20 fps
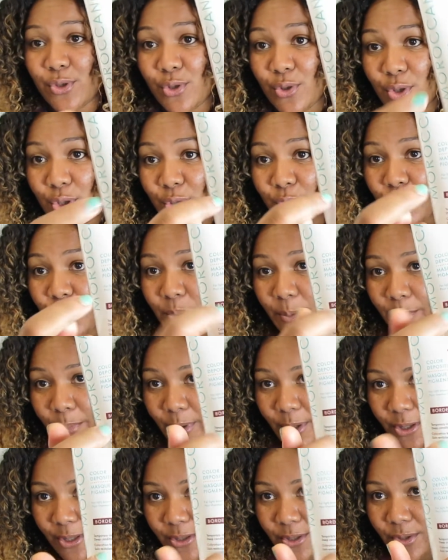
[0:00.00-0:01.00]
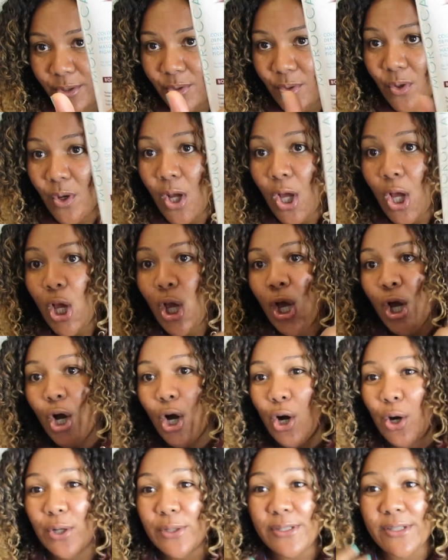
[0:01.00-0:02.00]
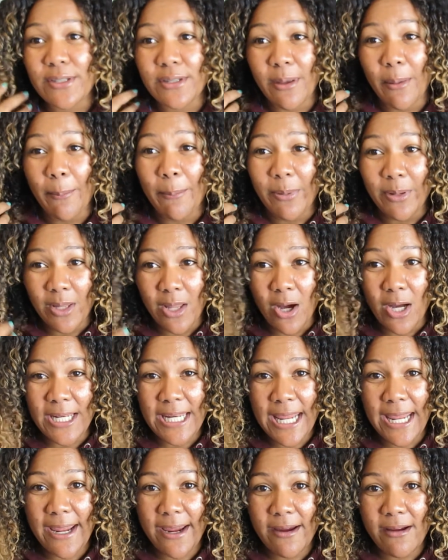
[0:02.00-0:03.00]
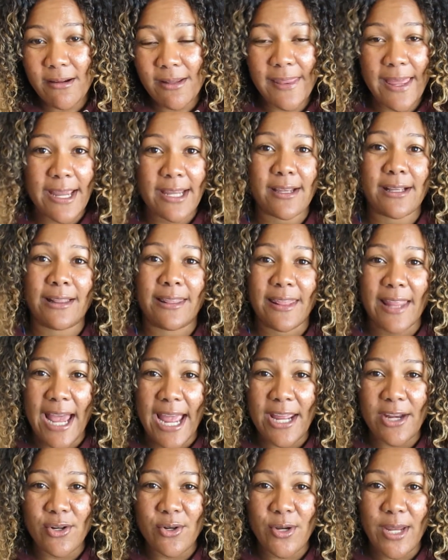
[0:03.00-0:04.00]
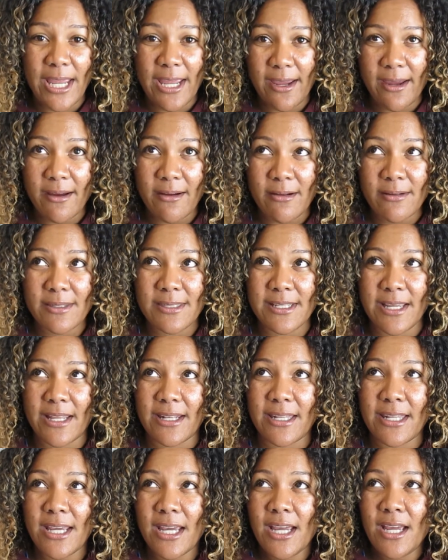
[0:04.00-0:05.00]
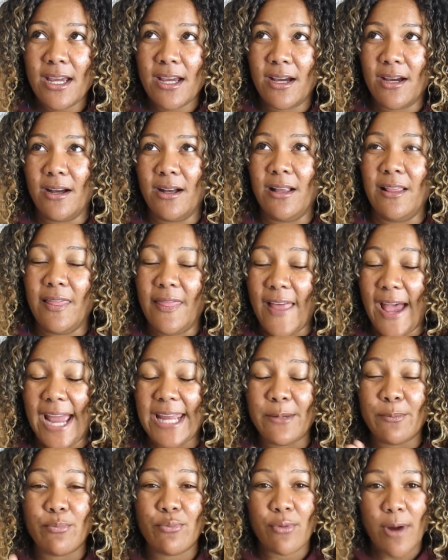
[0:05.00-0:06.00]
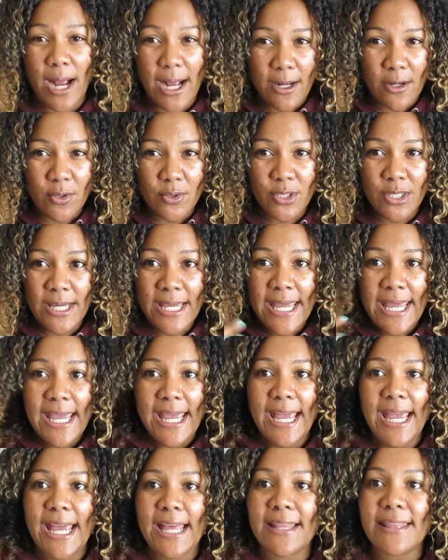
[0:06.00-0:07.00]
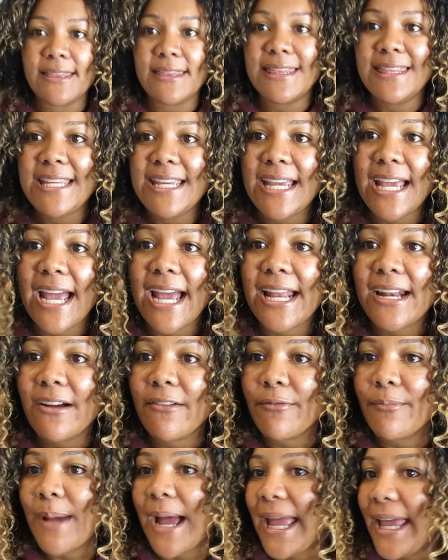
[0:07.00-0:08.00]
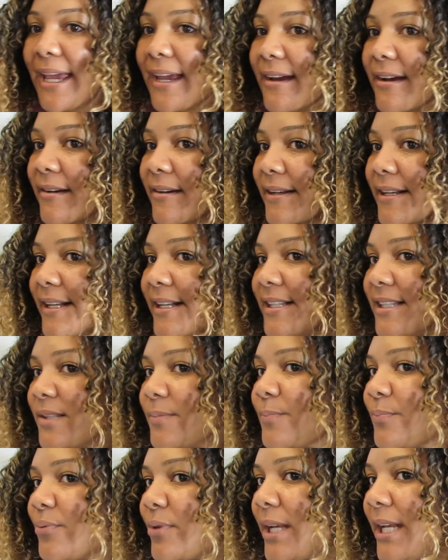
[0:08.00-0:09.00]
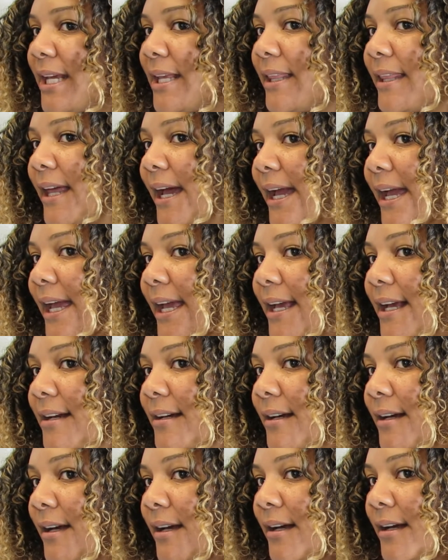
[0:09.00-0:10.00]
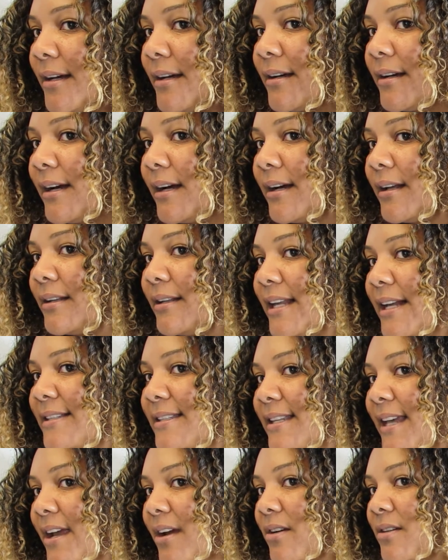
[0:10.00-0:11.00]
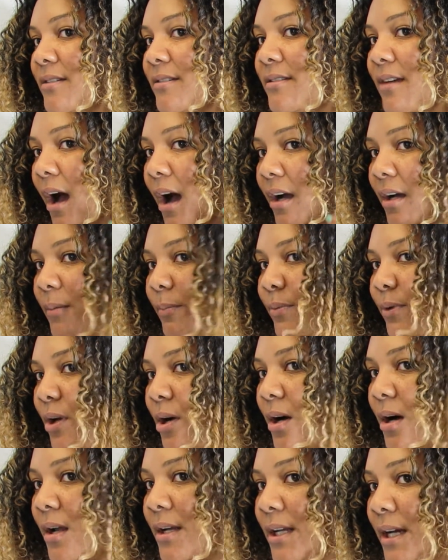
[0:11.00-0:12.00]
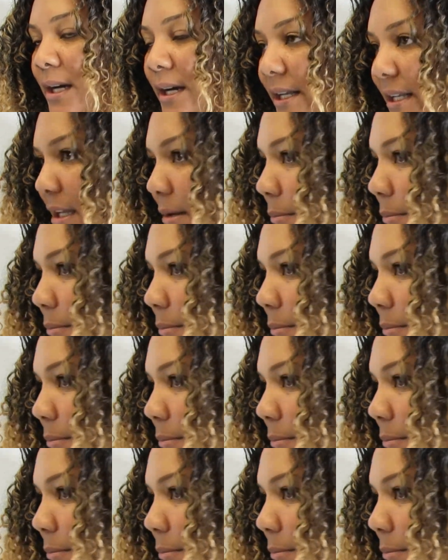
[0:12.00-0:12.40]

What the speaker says: to use the Bordeaux on blonde hair, like lighter hair than a light brown, and the end of my hair is pretty like, let's say a dark blonde, honey